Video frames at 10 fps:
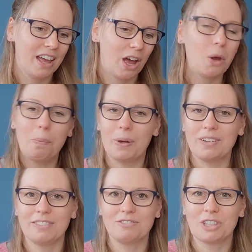
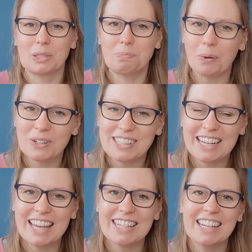open
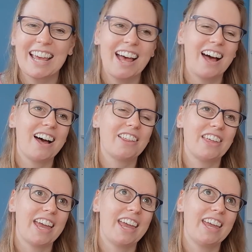responses? Are
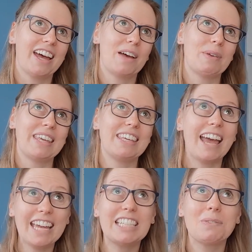they
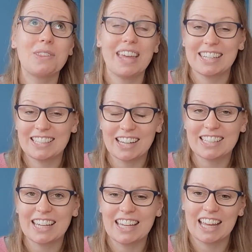engaging with their
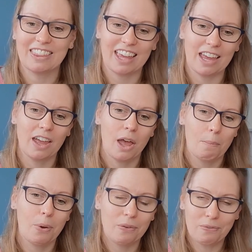study? Can they
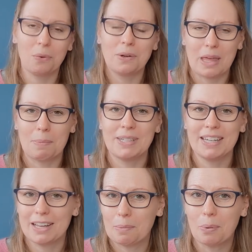put forward their
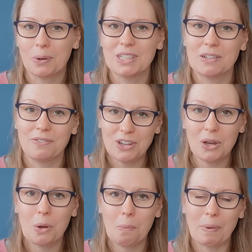particular points of
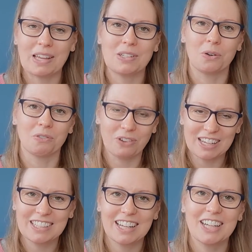view based on
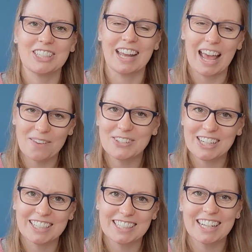research and
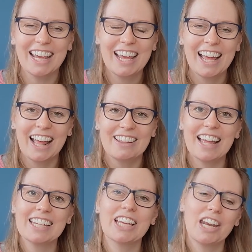evidence?
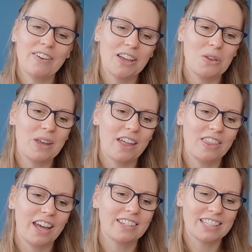That's kind of how you
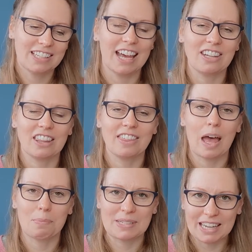get the understanding that
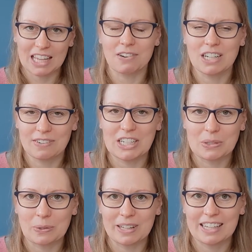that particular
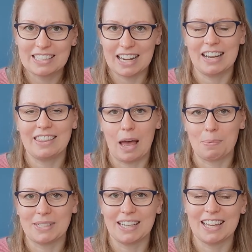individual did that
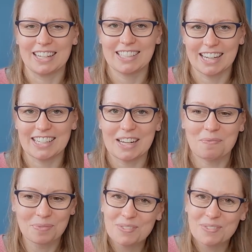particular study.